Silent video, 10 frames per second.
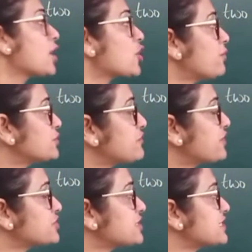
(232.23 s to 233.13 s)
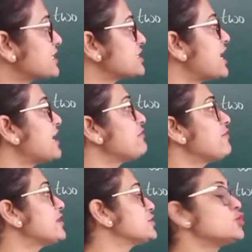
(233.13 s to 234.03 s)
composite function such that
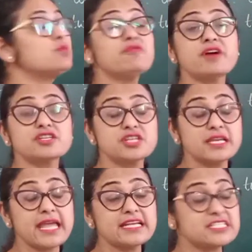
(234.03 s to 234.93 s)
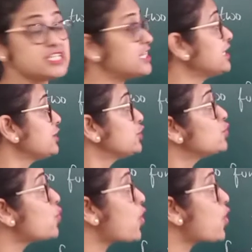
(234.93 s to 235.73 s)
we will assume a function like t u